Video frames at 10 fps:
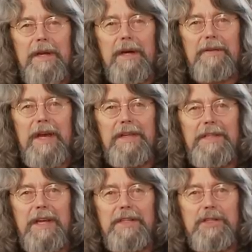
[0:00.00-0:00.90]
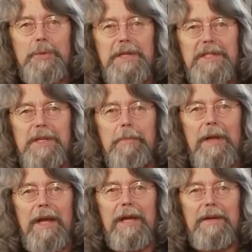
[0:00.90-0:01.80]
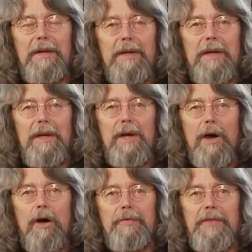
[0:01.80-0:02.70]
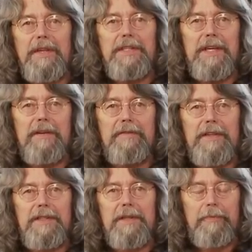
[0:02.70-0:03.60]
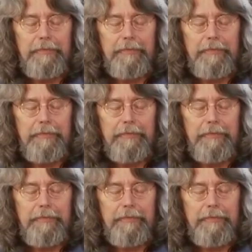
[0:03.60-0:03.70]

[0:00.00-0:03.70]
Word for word: and they tend to twist the plane off the surface.